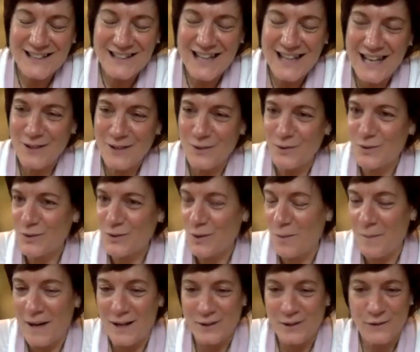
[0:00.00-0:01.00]
Thank you so
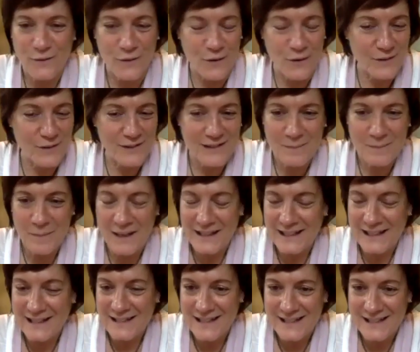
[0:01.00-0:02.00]
much for
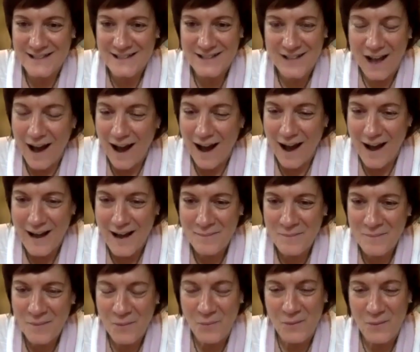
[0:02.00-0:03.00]
spending this time
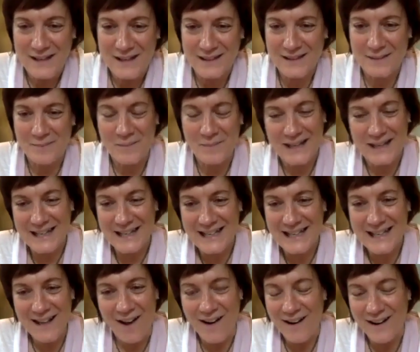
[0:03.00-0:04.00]
with
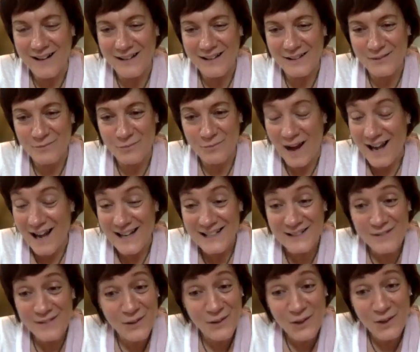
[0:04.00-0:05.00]
me on Rise
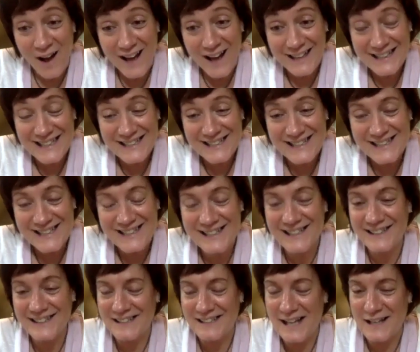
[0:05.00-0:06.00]
of the Goddess
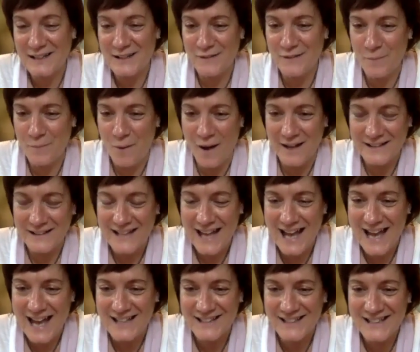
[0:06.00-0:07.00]
Collective
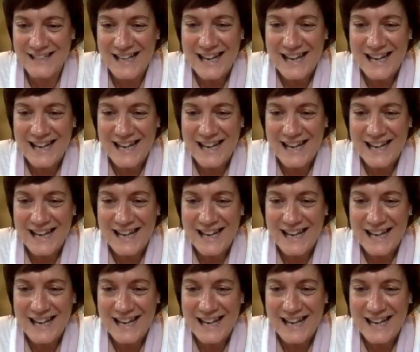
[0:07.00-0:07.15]
podcast.